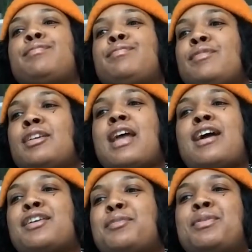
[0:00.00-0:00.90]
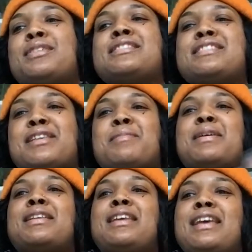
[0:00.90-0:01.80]
You're not going to put
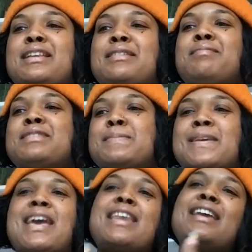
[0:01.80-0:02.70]
cinnamon in spaghetti.